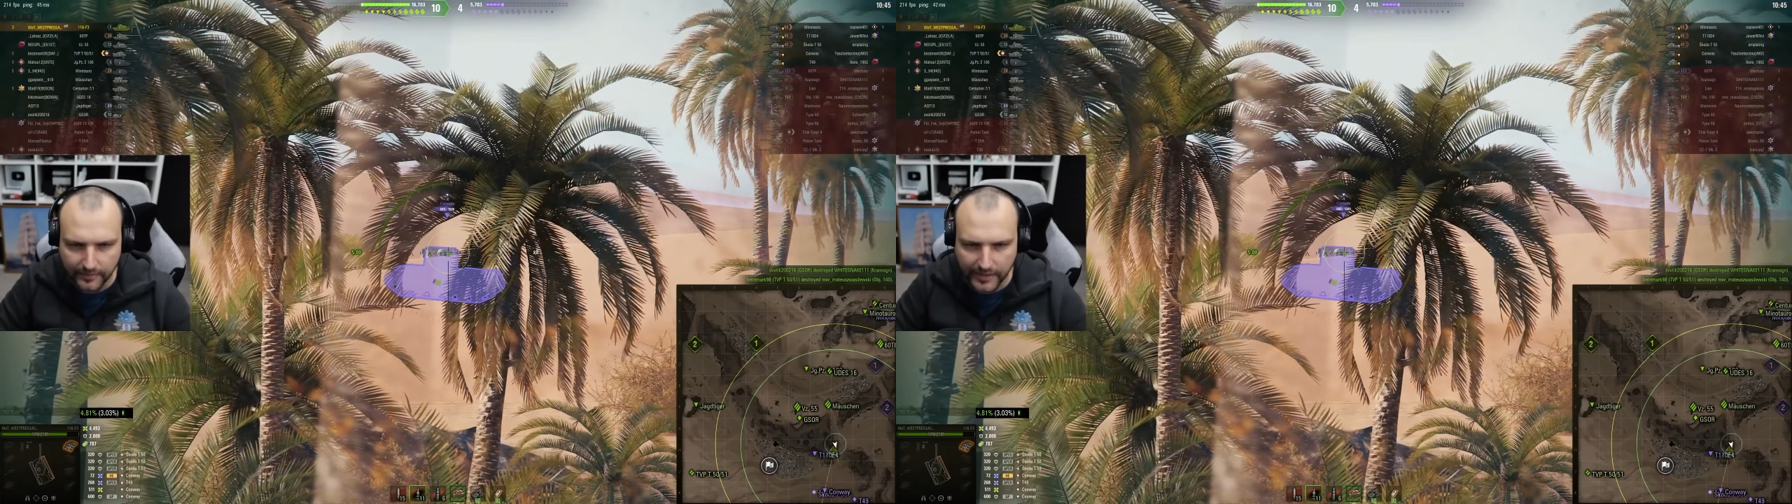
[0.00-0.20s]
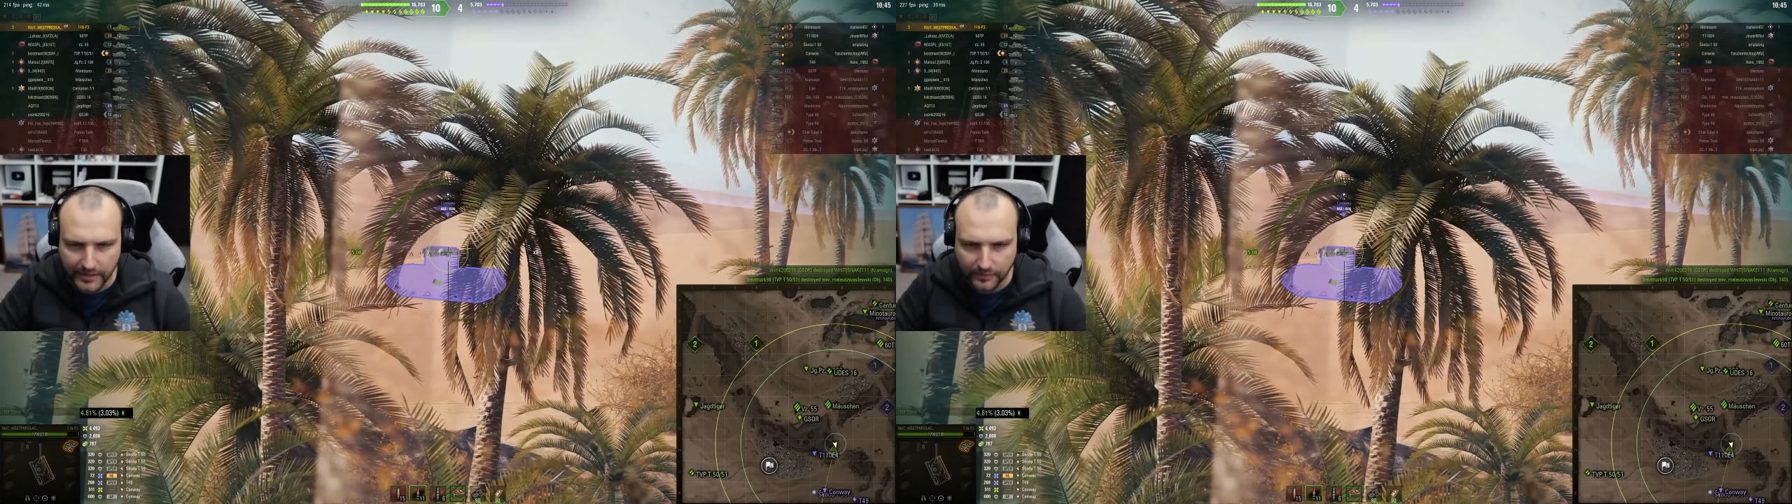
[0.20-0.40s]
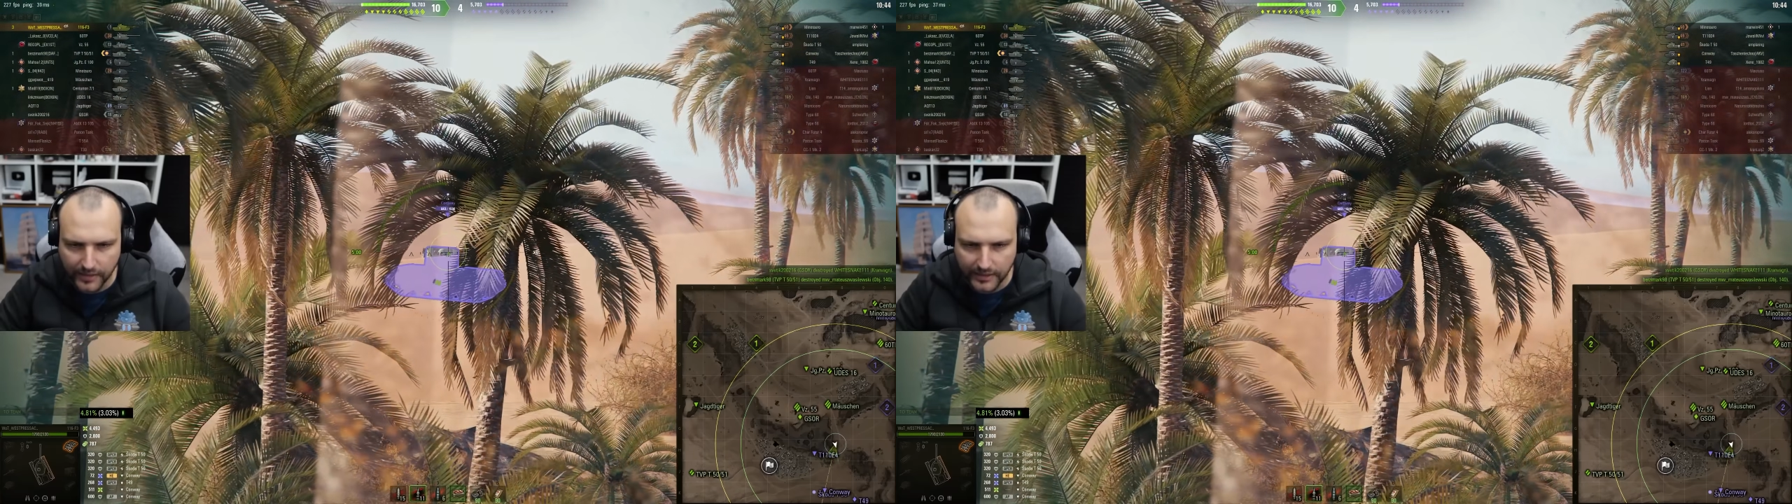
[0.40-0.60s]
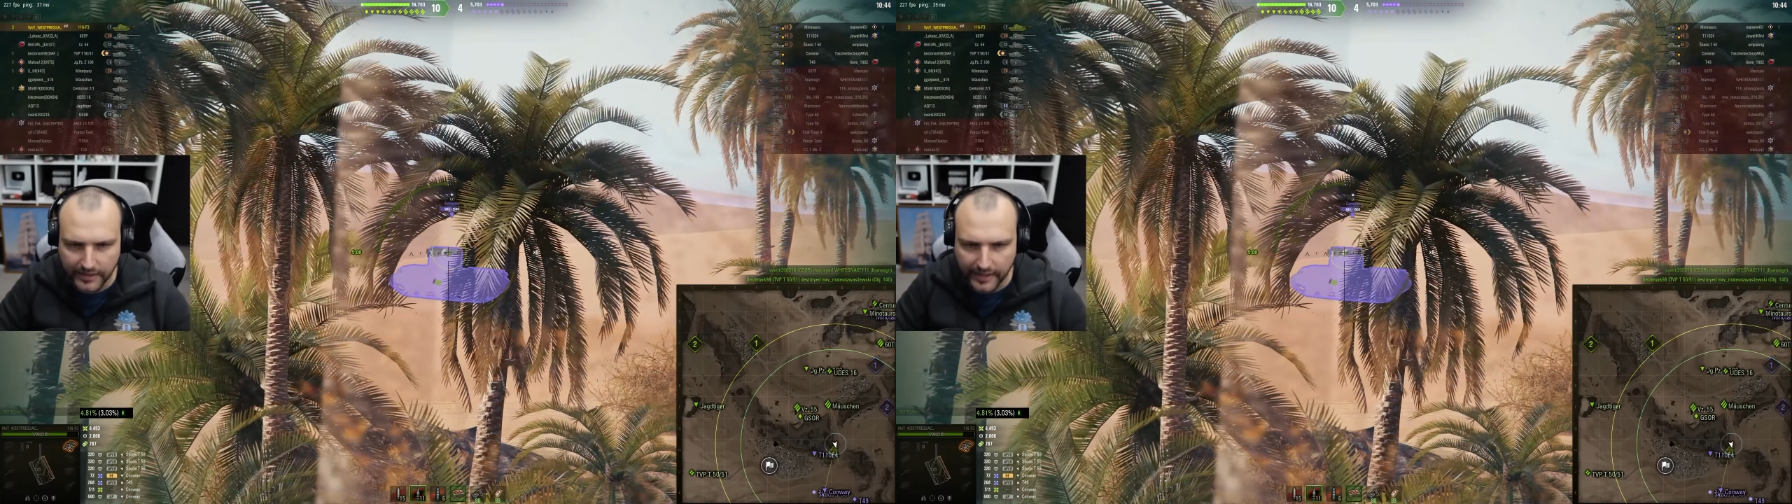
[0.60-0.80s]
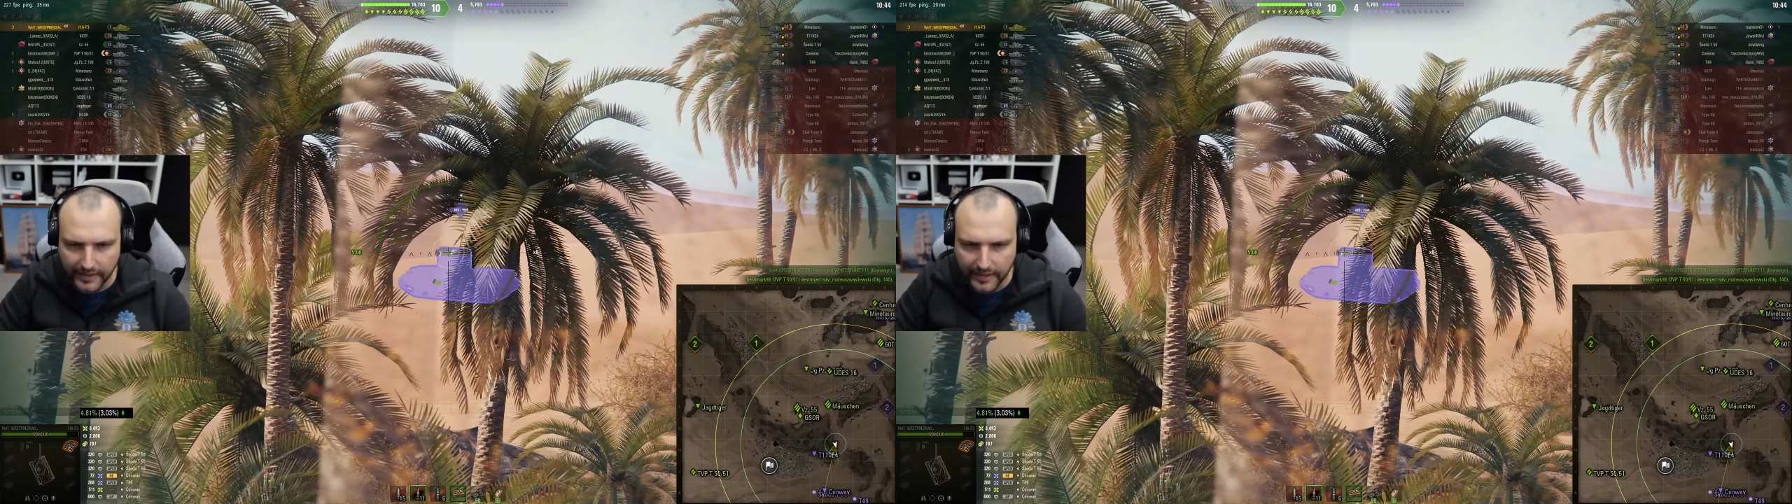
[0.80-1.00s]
Meanwhile, taking